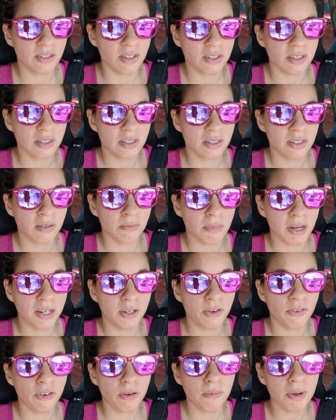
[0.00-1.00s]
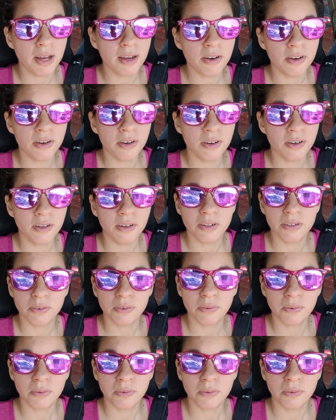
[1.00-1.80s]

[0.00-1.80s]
Just mind over matter.